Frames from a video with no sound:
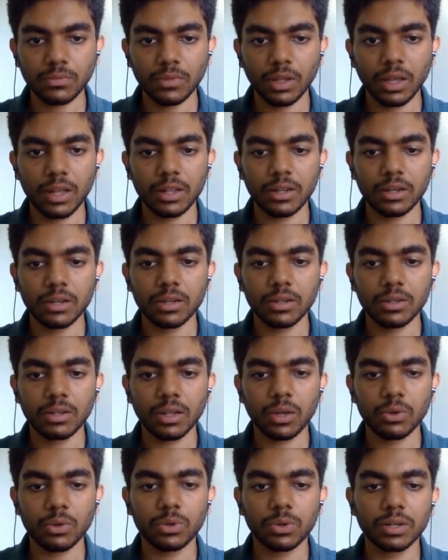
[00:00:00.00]
and
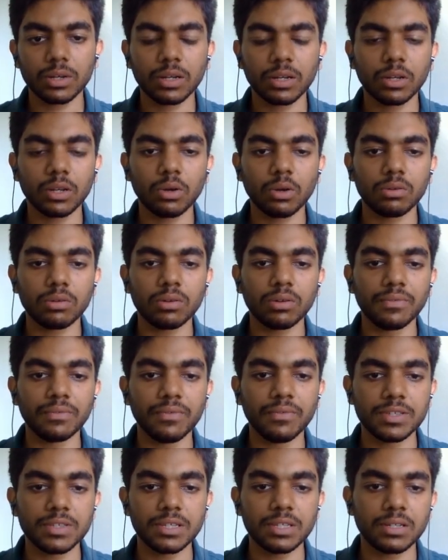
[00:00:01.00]
now you can click on
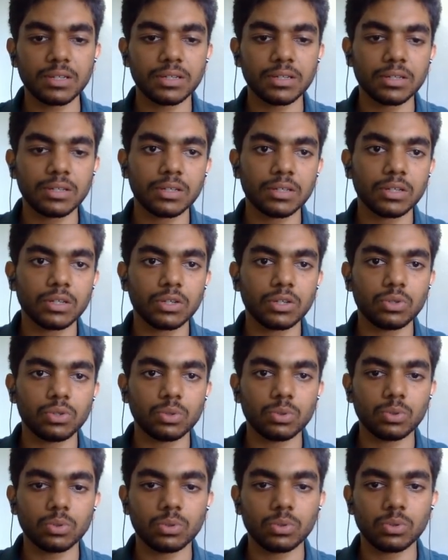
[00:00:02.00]
visit
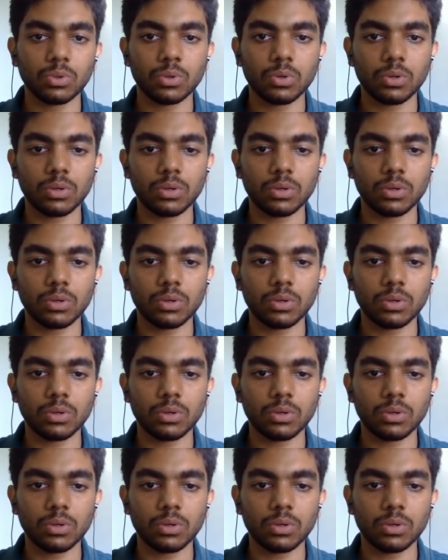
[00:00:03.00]
to